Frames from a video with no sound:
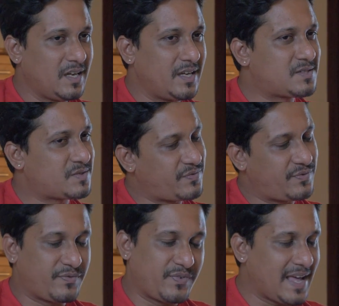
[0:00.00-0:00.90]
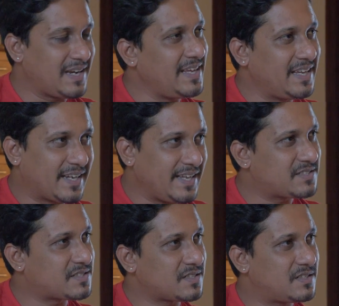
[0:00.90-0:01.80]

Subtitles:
It's fairly increased.